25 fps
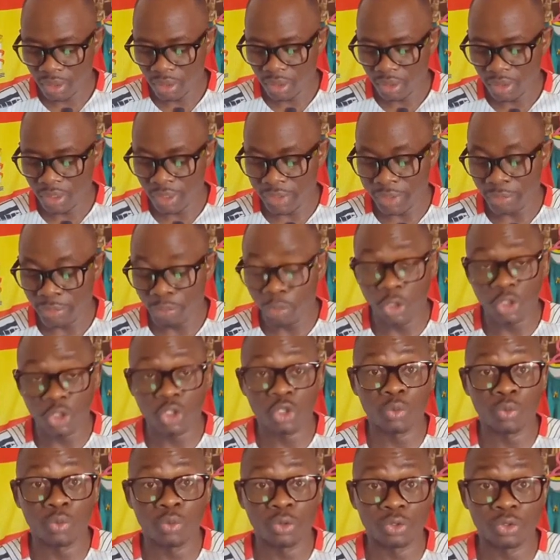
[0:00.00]
it's
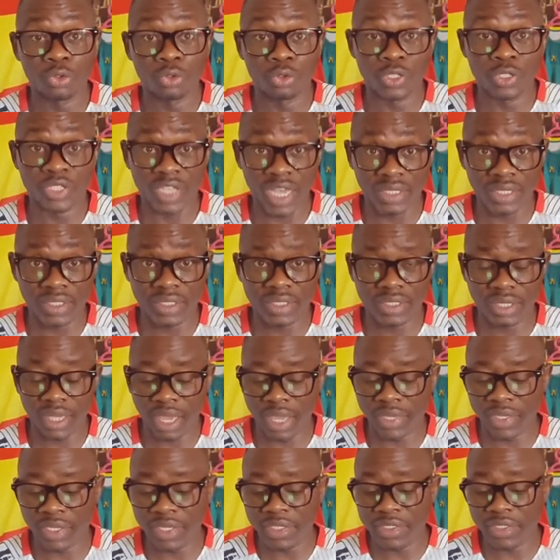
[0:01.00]
possible to start
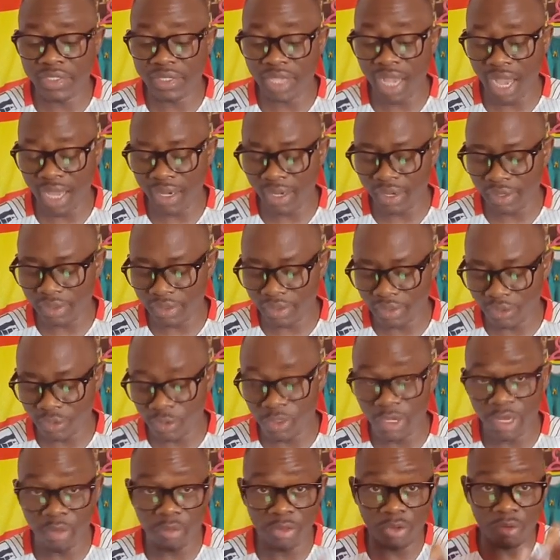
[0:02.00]
against Ghana. So
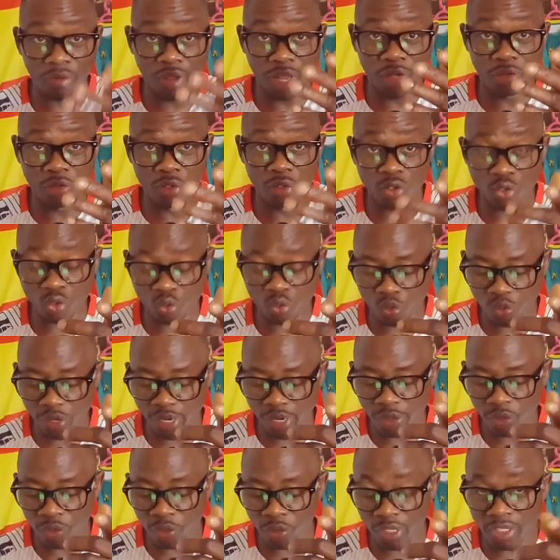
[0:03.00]
let me run you through,
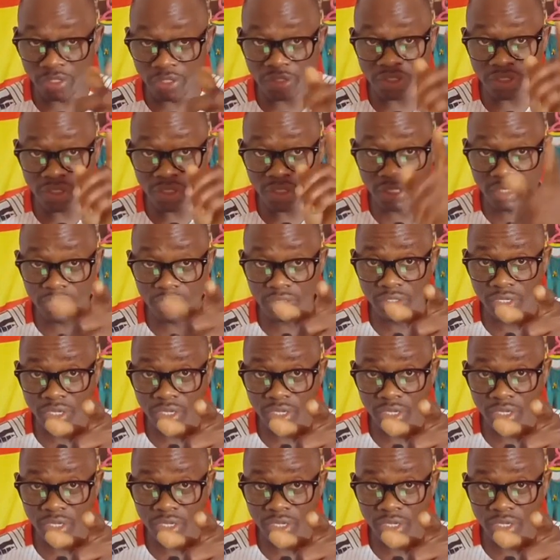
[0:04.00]
and you can see it